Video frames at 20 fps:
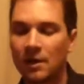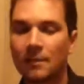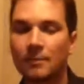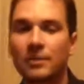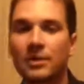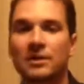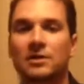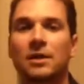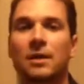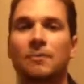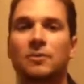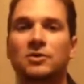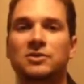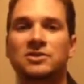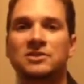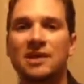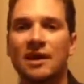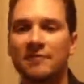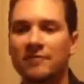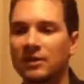Pick number
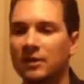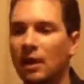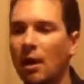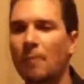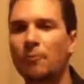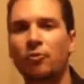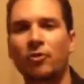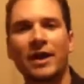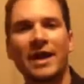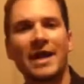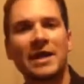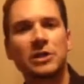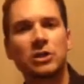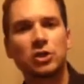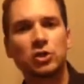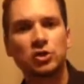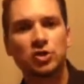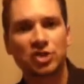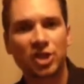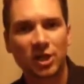7, a brand
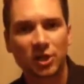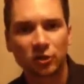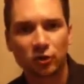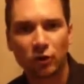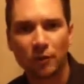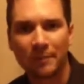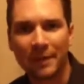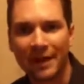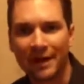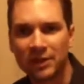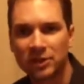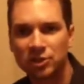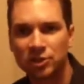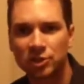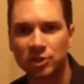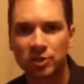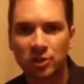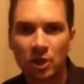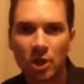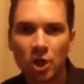new general
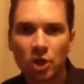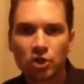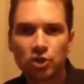manager,